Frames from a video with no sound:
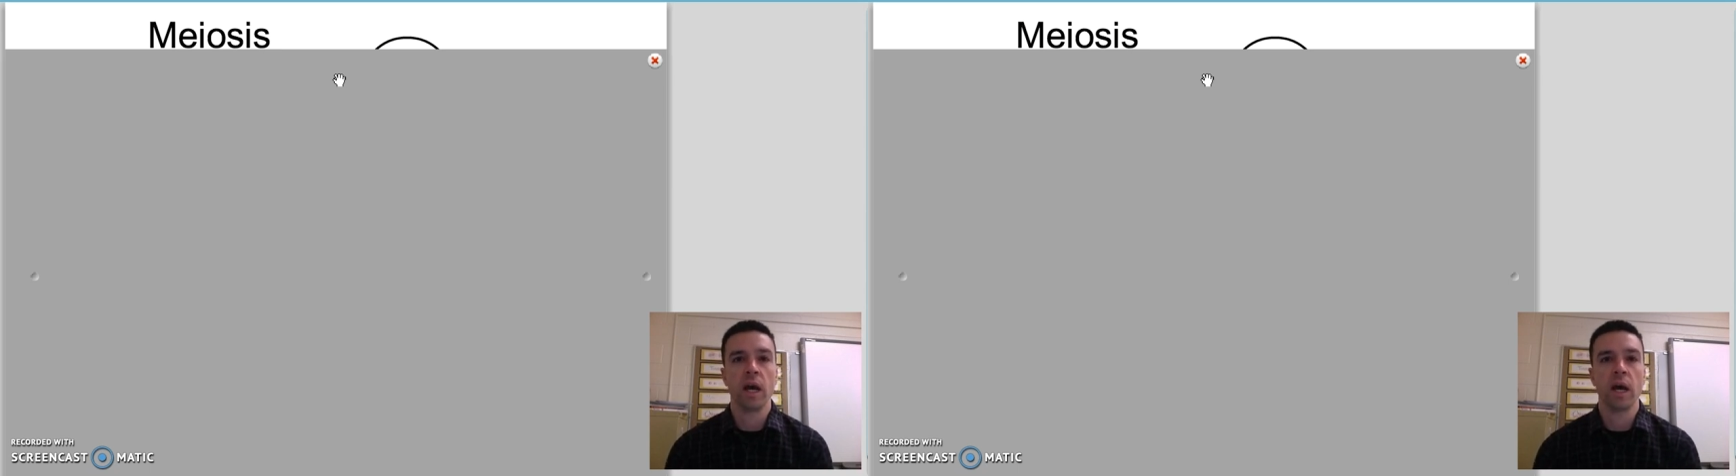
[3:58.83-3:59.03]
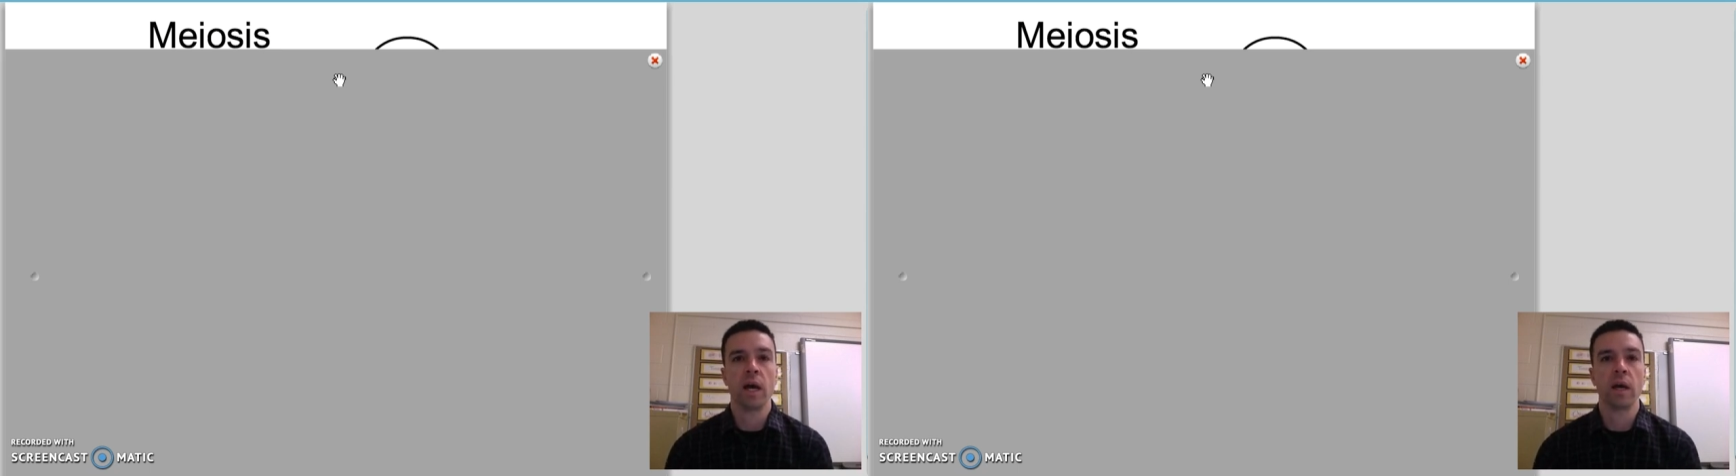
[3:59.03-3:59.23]

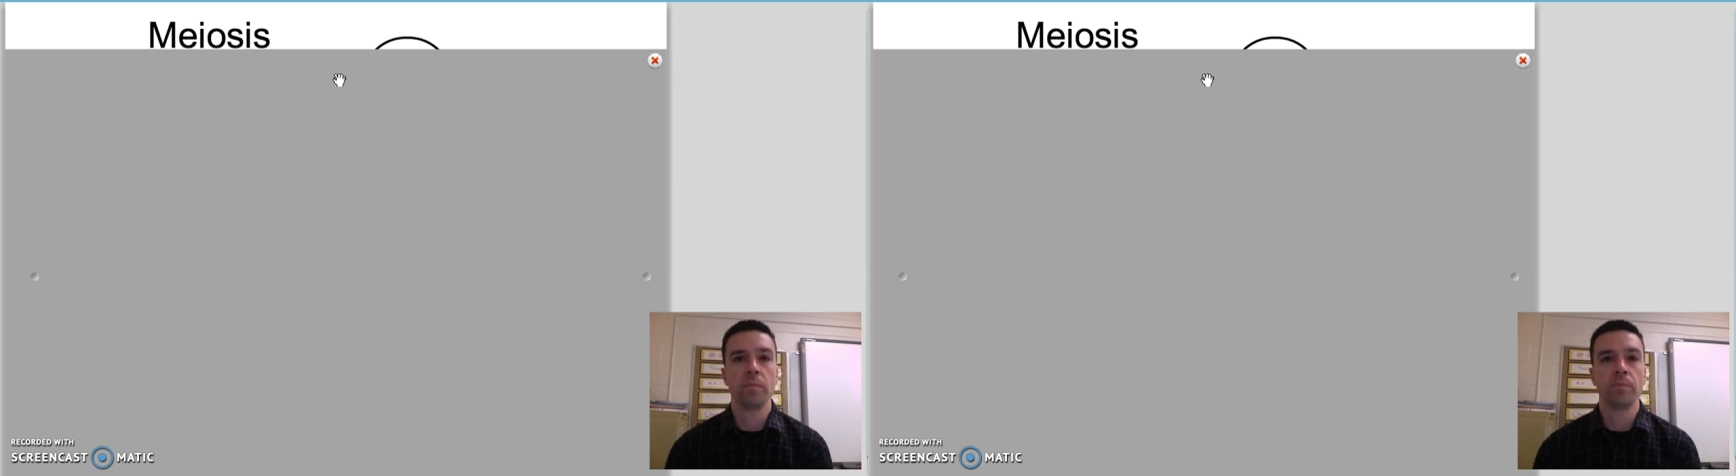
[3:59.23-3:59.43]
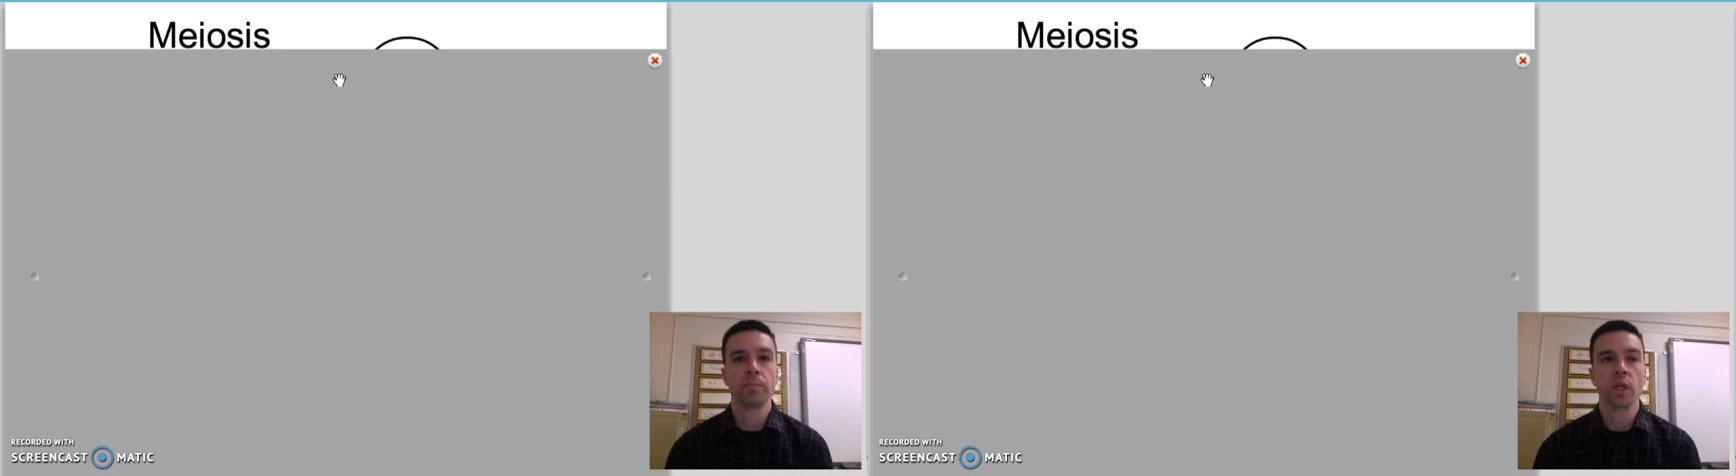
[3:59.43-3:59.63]

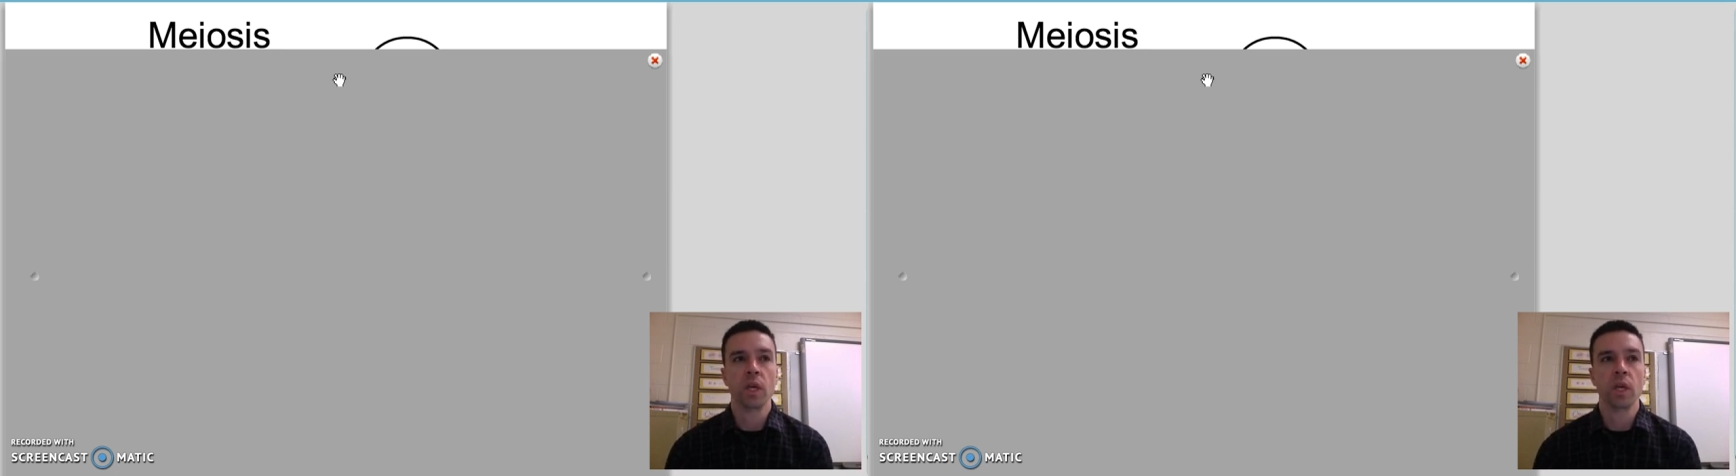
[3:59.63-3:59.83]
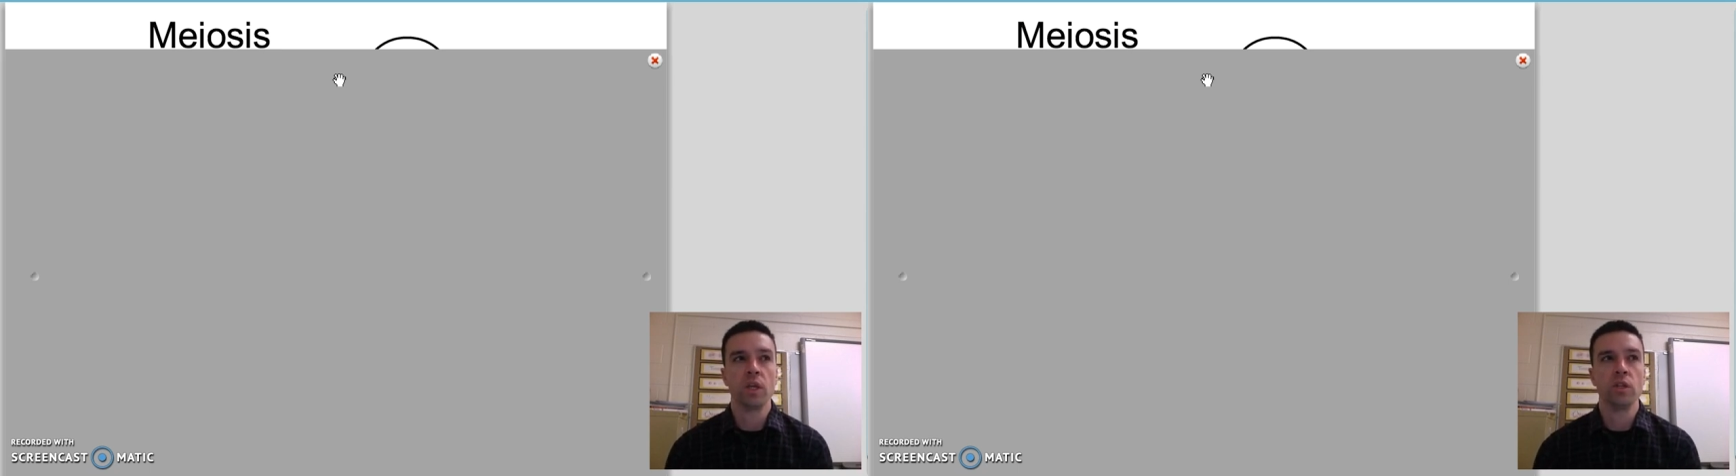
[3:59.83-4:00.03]

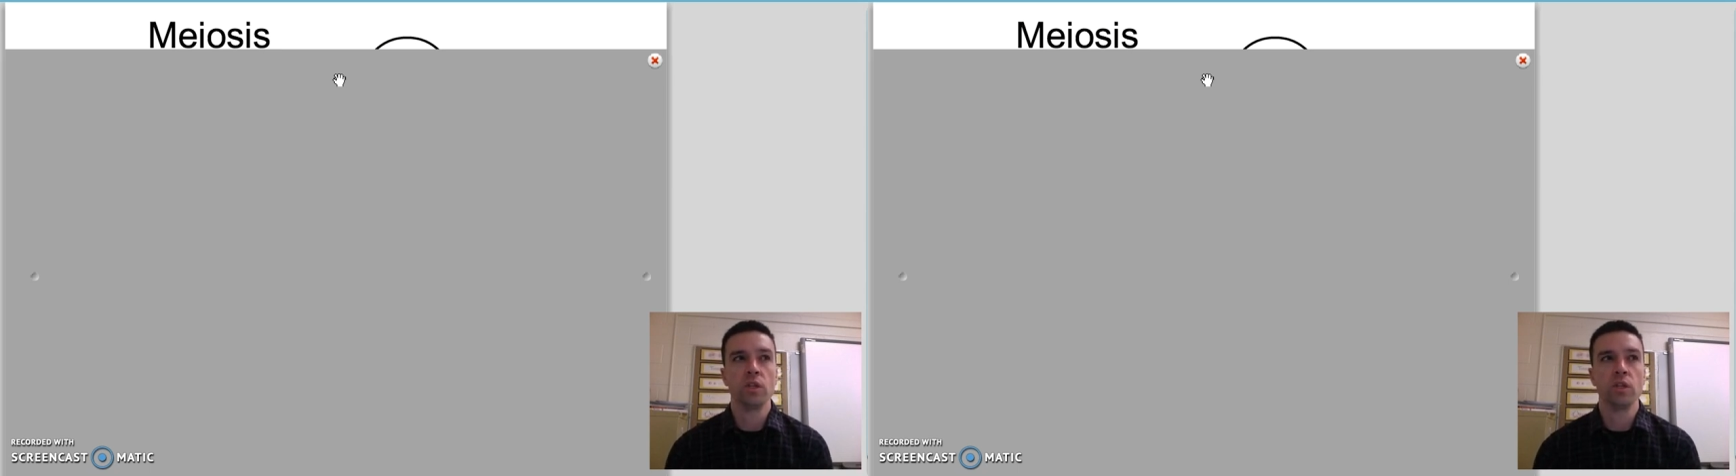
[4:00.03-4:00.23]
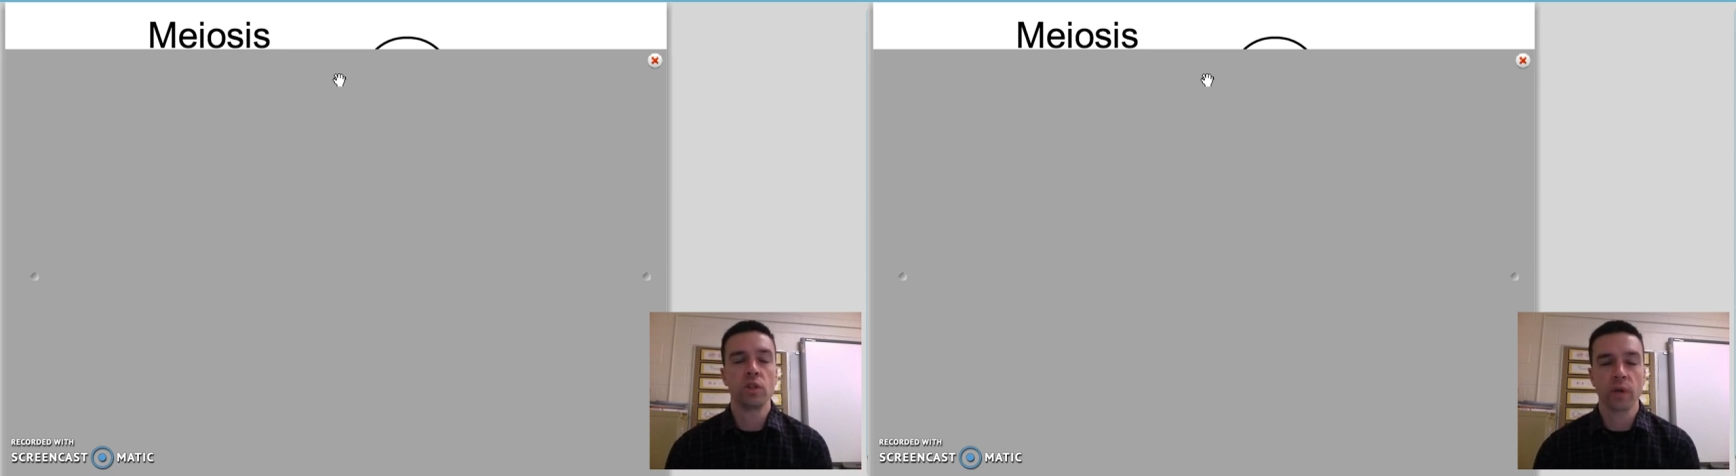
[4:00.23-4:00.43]

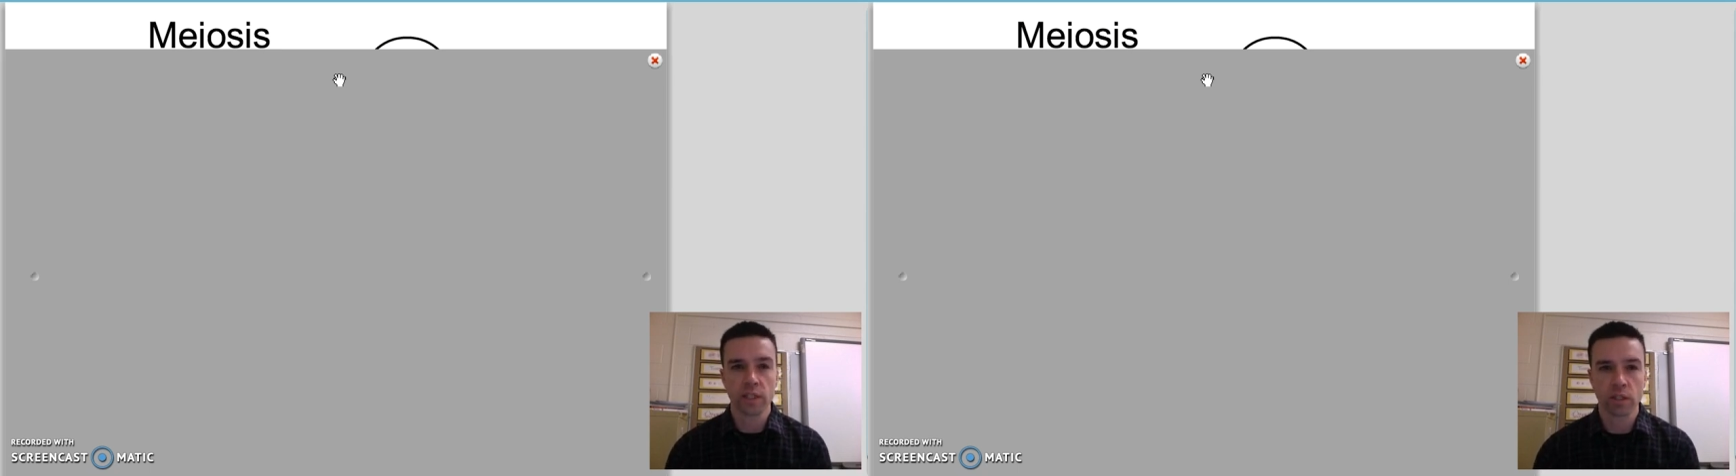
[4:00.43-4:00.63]
So it gets a